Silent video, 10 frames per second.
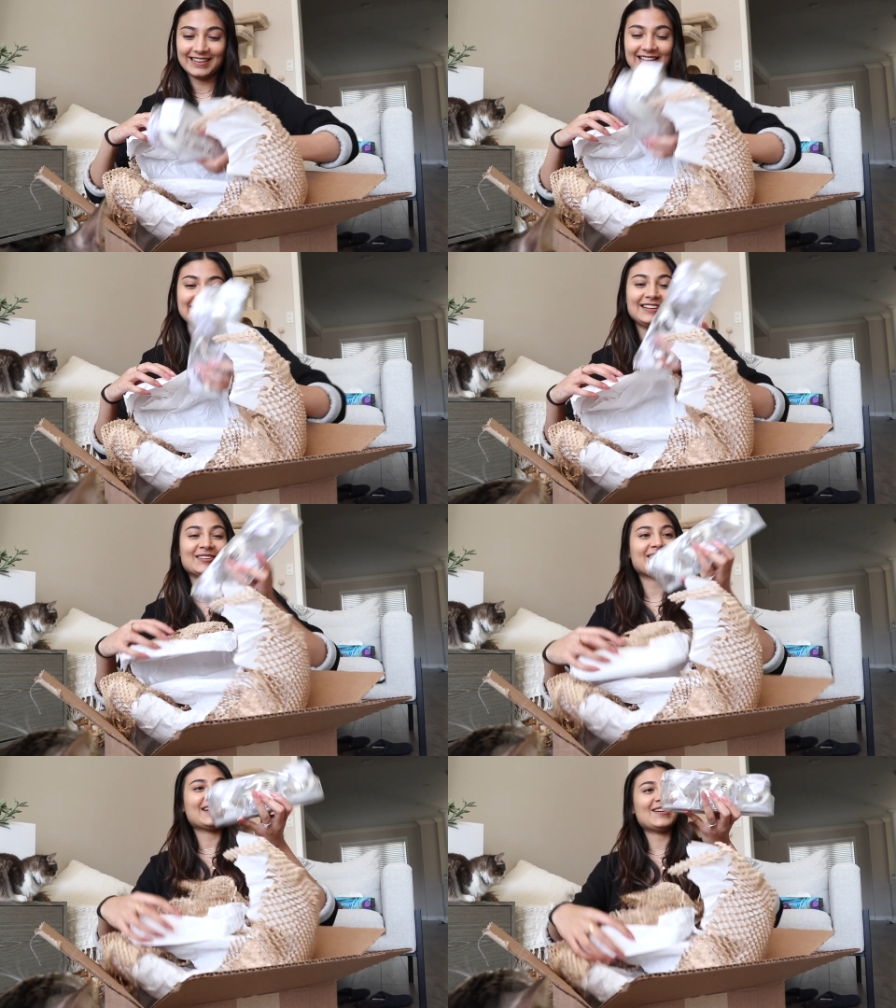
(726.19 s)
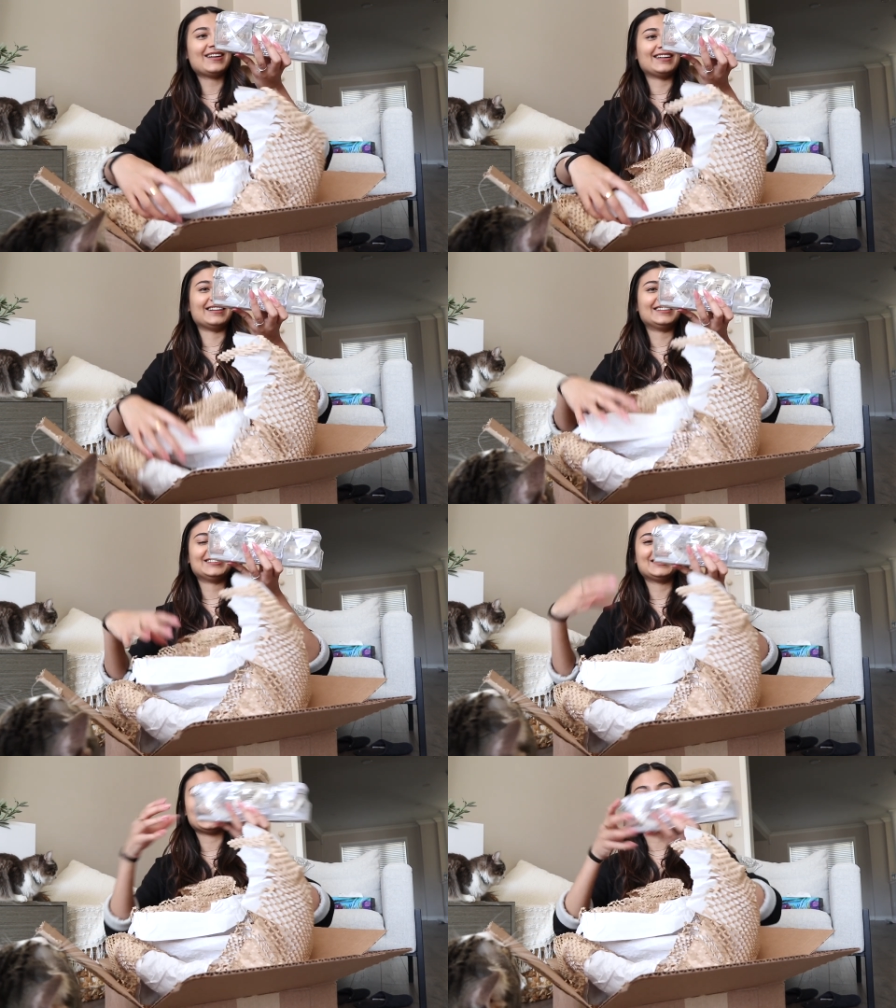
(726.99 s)
And here they are.
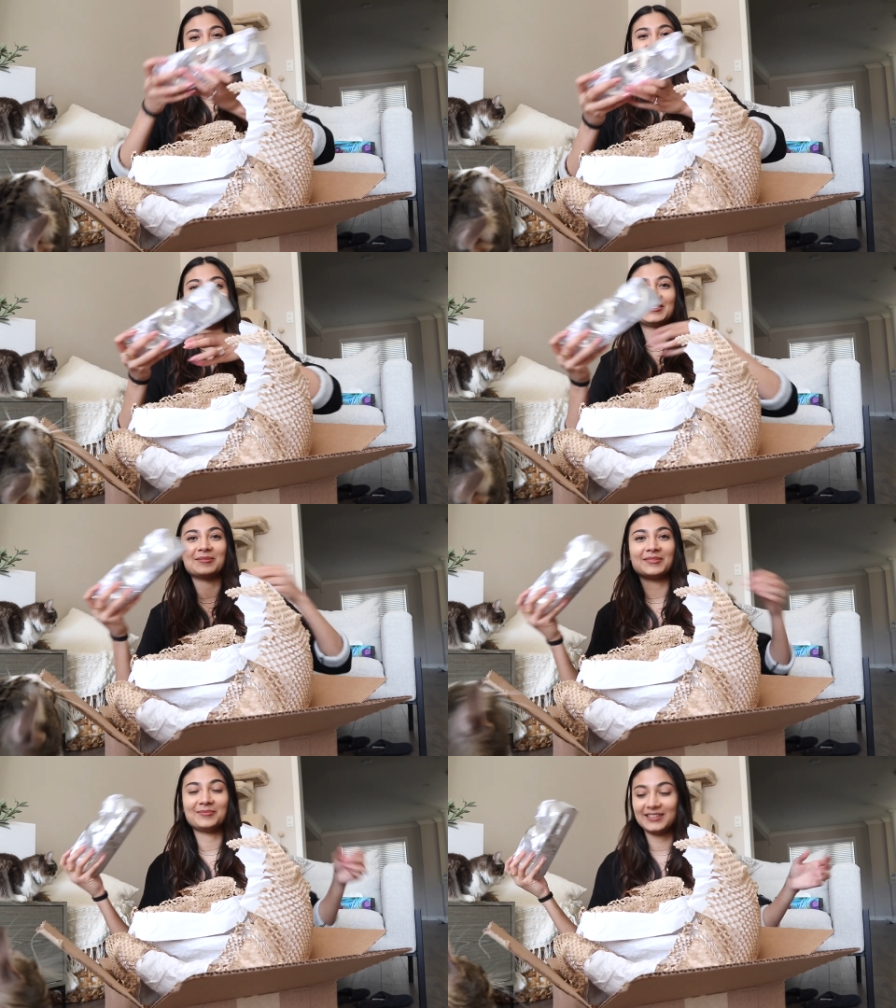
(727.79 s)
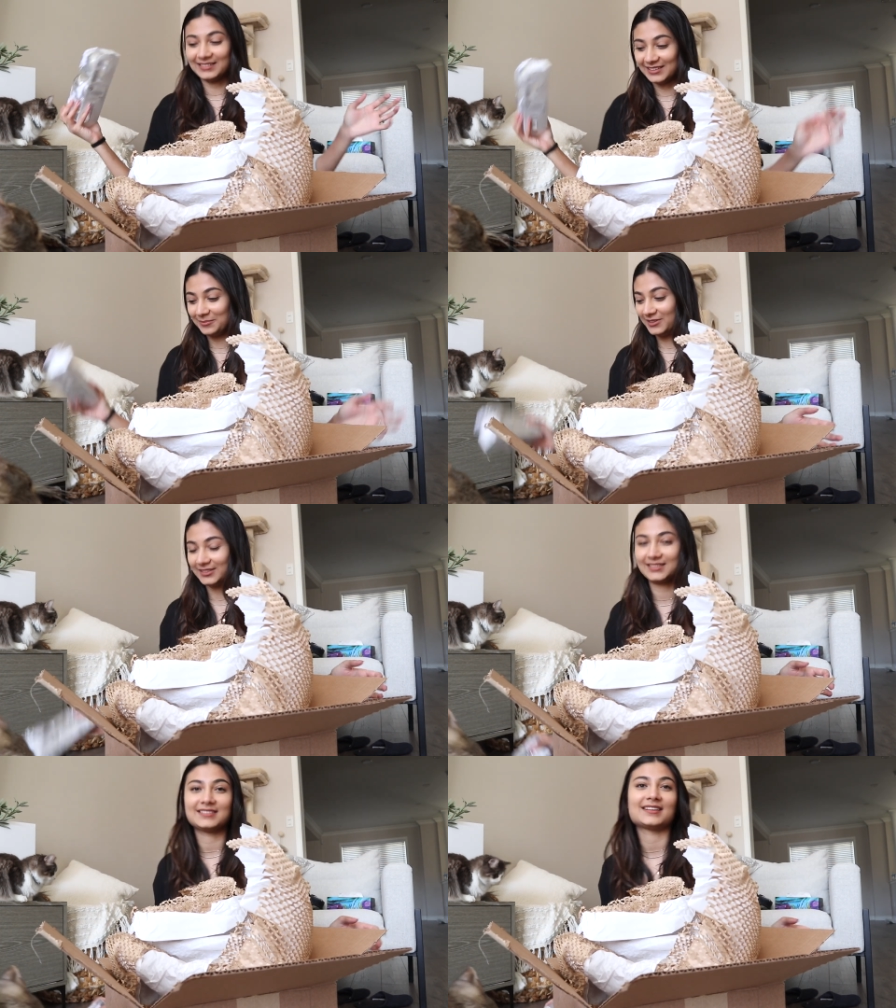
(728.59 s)
Okay, hold up. Let me like put
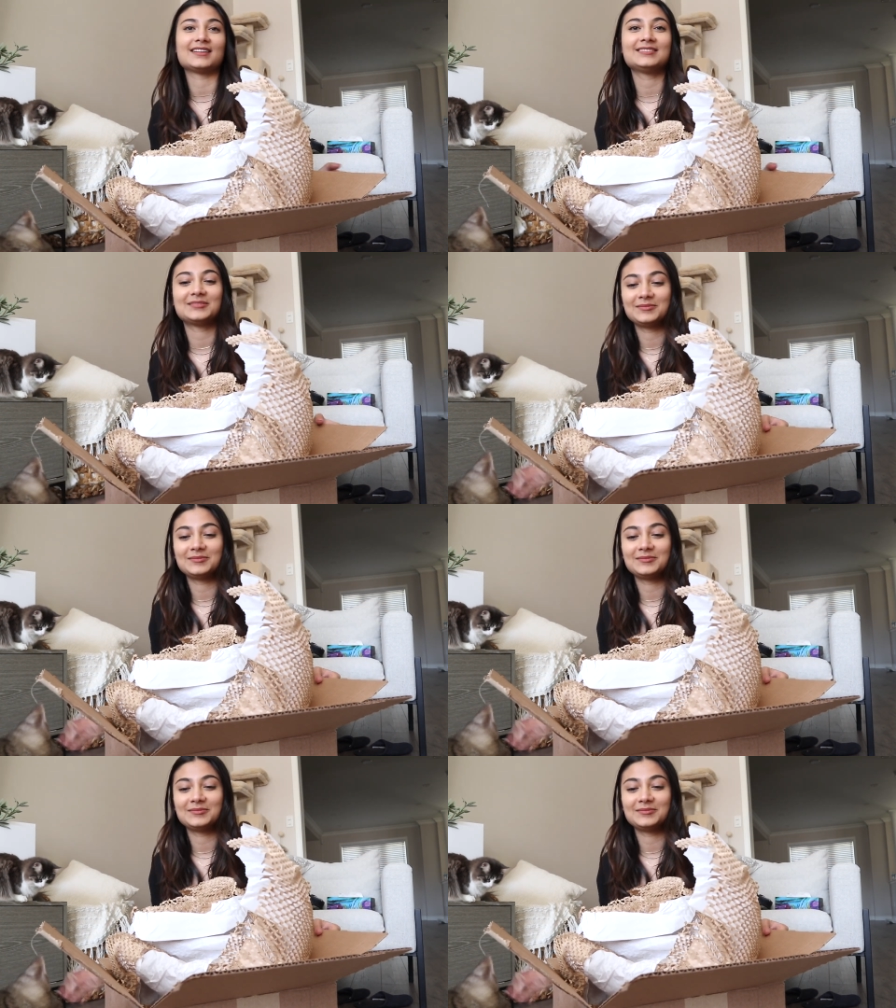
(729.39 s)
this aside